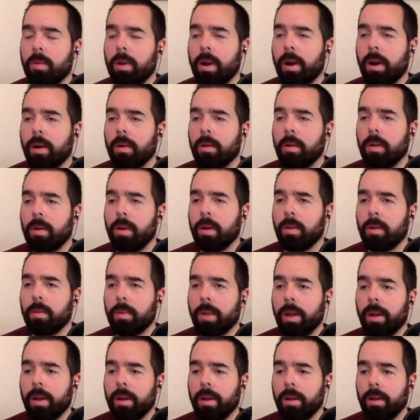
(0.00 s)
an art to
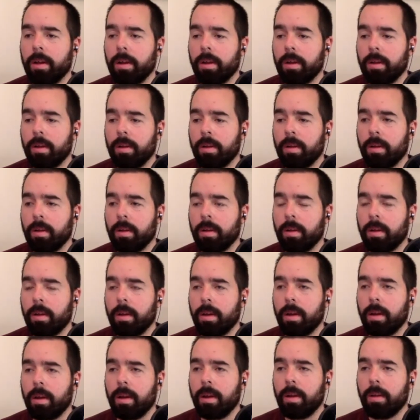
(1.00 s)
explaining it in
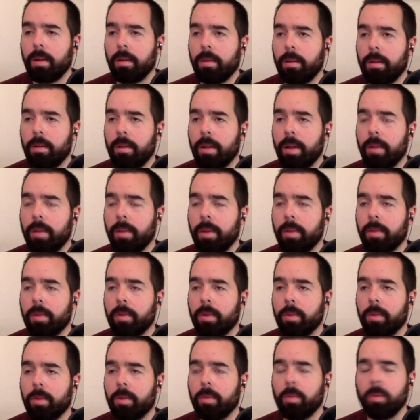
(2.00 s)
layman's
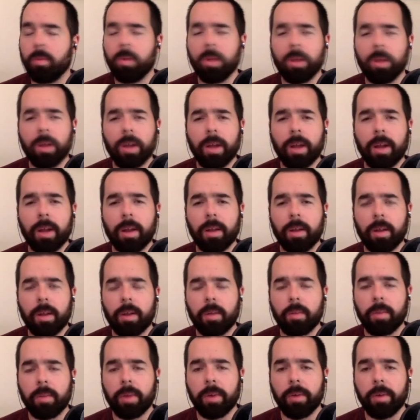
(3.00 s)
terms. I suppose that again is
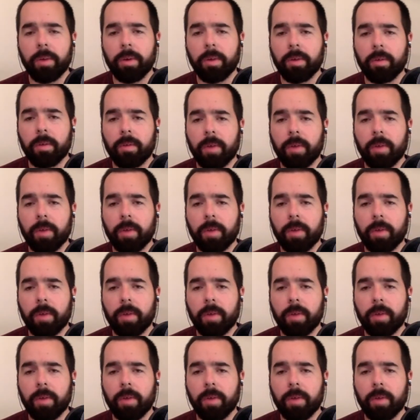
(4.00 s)
experience of